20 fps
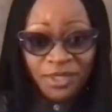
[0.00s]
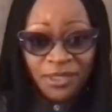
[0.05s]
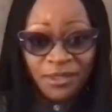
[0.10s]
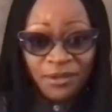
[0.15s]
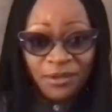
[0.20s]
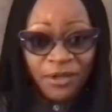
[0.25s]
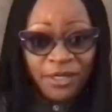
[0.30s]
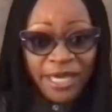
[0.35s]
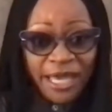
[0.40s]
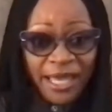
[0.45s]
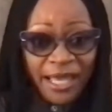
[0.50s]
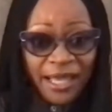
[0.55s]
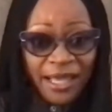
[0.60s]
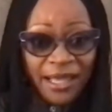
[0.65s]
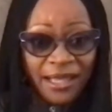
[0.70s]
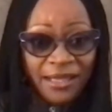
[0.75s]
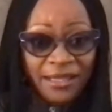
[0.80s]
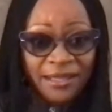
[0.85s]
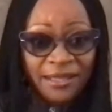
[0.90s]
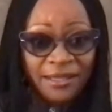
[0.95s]
Okay?
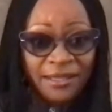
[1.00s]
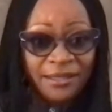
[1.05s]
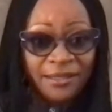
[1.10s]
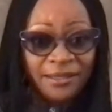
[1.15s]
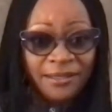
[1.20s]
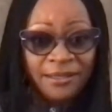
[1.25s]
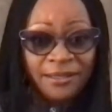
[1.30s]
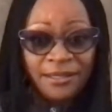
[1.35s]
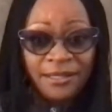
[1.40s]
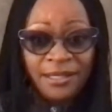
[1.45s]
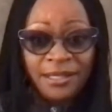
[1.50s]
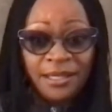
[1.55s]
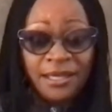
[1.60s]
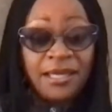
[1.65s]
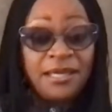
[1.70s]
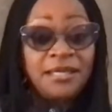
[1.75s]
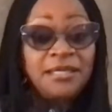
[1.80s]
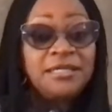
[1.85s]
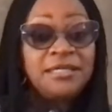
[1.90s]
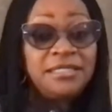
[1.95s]

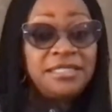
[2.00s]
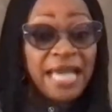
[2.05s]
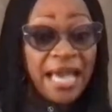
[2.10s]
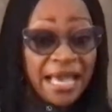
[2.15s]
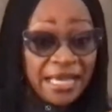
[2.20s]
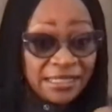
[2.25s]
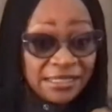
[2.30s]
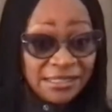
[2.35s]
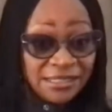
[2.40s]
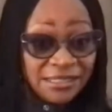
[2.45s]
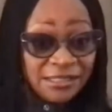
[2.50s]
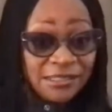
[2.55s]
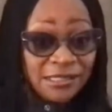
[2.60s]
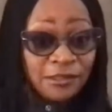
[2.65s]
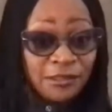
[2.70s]
Yes,